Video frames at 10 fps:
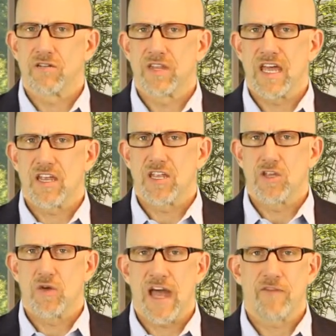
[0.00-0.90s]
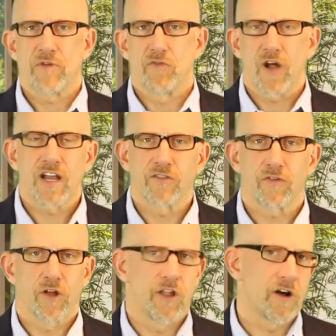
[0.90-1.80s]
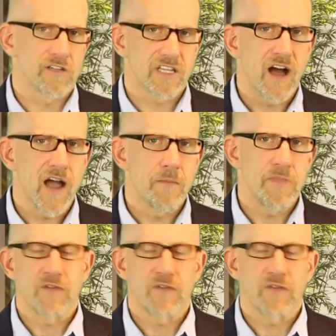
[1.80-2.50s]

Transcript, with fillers: that you have been running for a long time,